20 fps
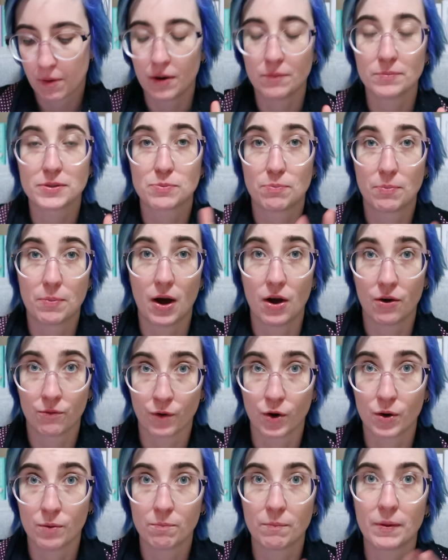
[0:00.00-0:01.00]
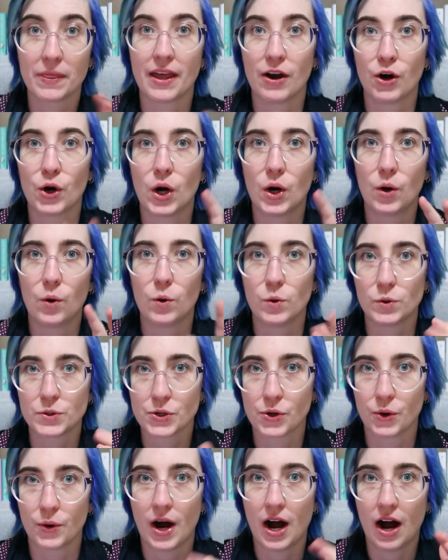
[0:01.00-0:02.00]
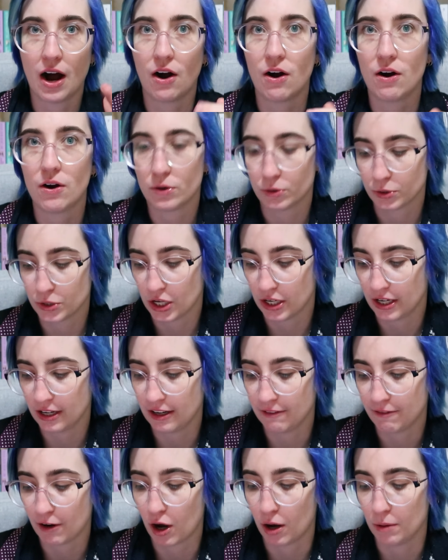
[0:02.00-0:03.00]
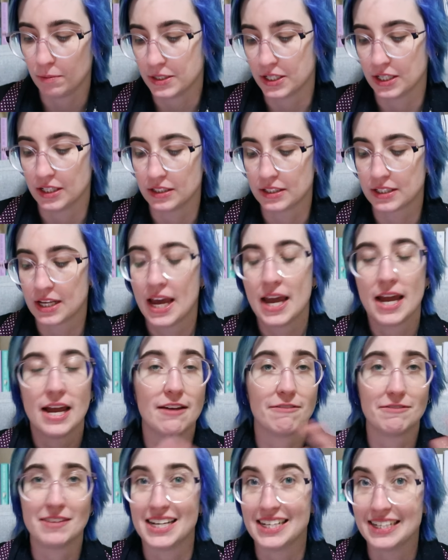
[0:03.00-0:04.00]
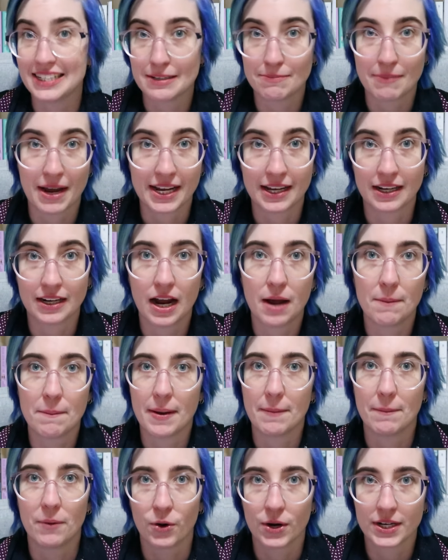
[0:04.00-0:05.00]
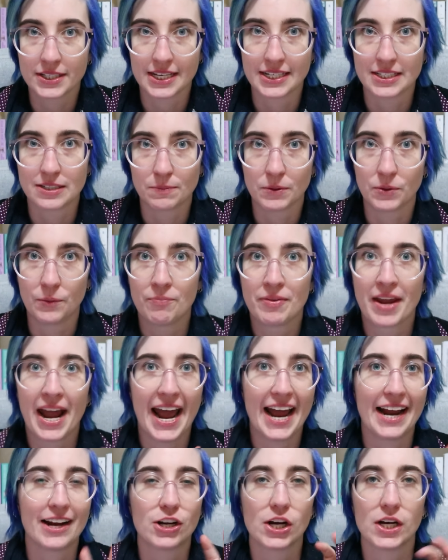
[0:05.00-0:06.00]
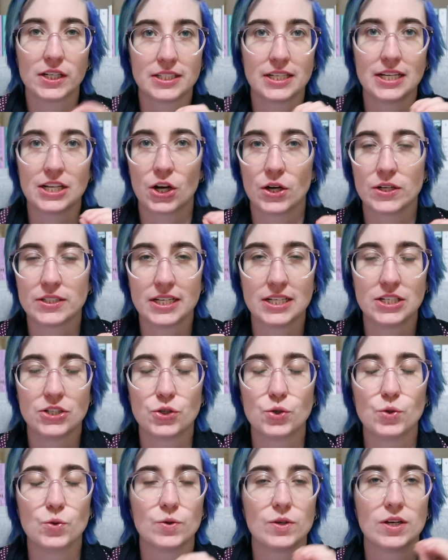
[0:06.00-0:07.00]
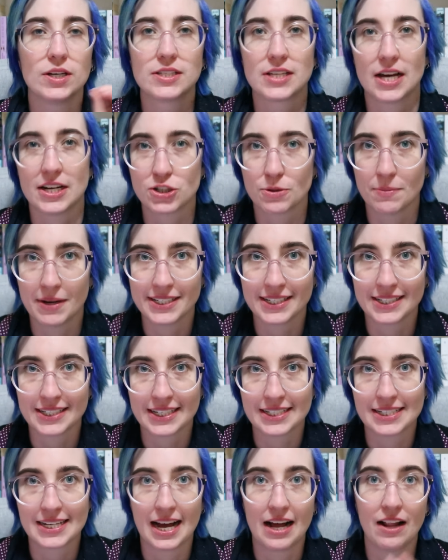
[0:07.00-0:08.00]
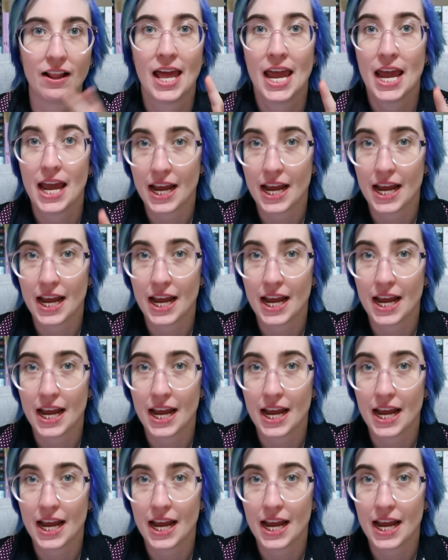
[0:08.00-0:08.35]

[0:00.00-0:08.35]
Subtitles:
prompts per room, but there also are alternative options if needed to make it a bit more accessible. And Kirsty goes into such amazing detail